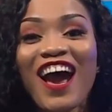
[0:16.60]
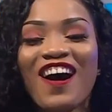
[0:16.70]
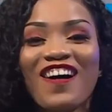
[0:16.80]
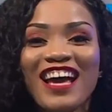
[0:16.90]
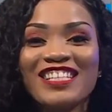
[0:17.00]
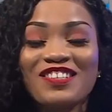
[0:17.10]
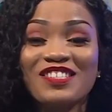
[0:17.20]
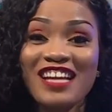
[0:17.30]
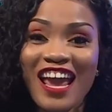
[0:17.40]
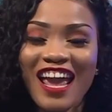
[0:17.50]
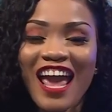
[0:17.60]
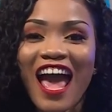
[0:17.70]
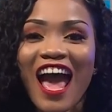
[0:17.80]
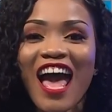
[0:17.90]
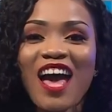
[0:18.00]
All right, so today
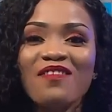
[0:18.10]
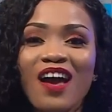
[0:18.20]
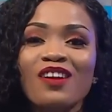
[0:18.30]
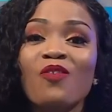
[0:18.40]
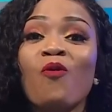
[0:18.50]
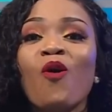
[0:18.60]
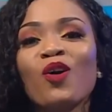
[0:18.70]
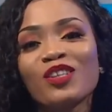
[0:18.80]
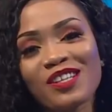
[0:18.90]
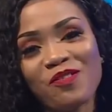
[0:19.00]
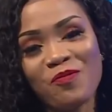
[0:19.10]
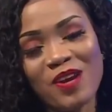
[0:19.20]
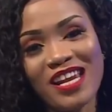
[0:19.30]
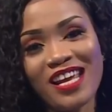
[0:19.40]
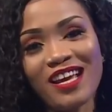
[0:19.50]
I have an
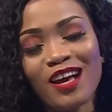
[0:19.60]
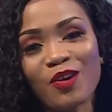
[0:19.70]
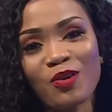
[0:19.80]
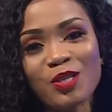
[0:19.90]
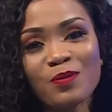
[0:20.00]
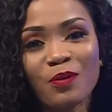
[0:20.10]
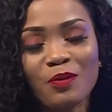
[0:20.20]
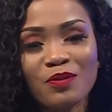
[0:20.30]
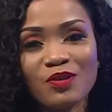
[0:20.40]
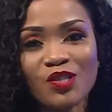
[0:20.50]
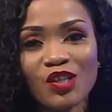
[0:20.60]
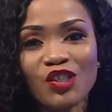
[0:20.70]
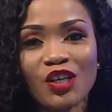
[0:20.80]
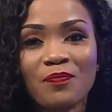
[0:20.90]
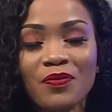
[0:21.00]
award-winning gospel
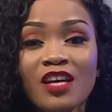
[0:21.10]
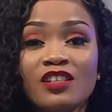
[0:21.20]
musician.